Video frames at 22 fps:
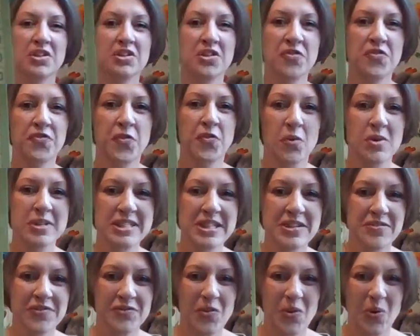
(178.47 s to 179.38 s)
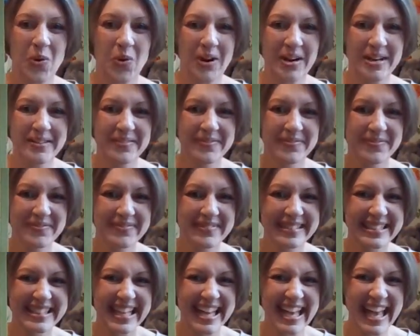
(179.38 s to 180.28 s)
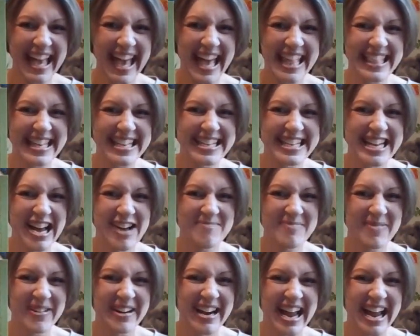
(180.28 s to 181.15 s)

the 44, and the number